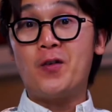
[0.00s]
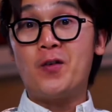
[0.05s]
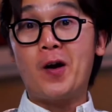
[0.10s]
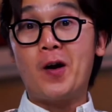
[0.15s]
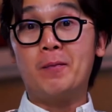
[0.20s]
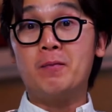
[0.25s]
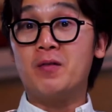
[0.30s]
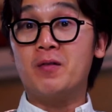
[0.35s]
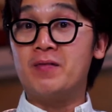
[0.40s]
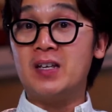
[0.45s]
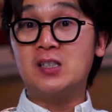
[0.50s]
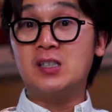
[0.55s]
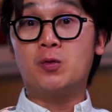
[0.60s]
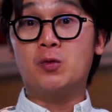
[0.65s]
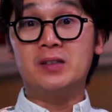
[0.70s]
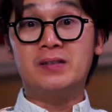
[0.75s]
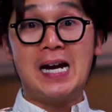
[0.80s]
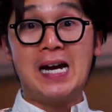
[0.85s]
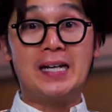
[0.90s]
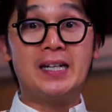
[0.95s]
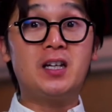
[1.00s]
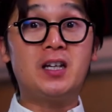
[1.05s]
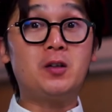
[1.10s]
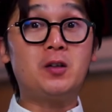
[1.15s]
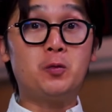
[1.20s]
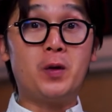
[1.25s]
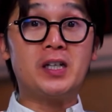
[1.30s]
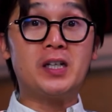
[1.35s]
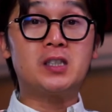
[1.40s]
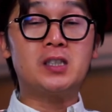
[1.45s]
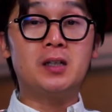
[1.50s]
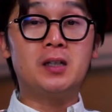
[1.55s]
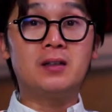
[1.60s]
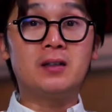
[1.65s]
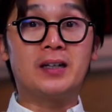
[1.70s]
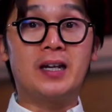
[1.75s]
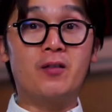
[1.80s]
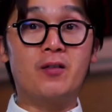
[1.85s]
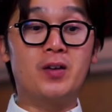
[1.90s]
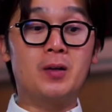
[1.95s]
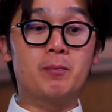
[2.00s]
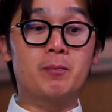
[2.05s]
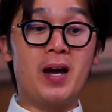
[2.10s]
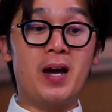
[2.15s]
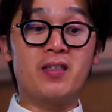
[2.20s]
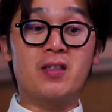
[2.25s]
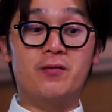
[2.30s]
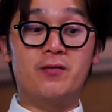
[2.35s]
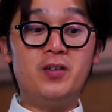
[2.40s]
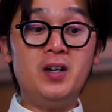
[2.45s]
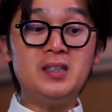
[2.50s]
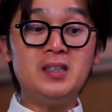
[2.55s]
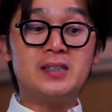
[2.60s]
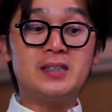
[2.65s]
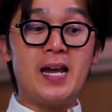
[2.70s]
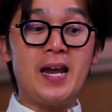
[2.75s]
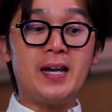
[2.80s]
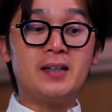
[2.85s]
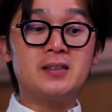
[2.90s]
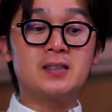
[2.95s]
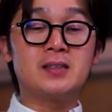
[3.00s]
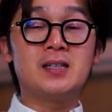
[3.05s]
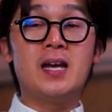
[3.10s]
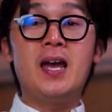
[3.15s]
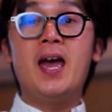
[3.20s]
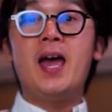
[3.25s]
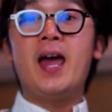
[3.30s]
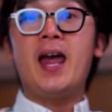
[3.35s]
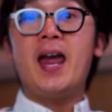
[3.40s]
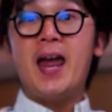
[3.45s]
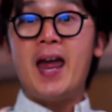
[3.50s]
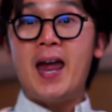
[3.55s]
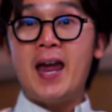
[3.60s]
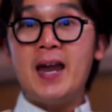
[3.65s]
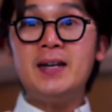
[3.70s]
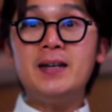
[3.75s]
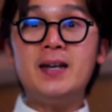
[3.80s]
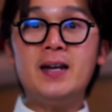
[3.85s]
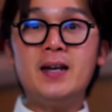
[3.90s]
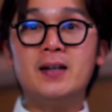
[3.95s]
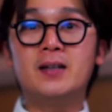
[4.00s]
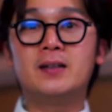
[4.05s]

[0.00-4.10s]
form of this quadratic equation given by the vertex and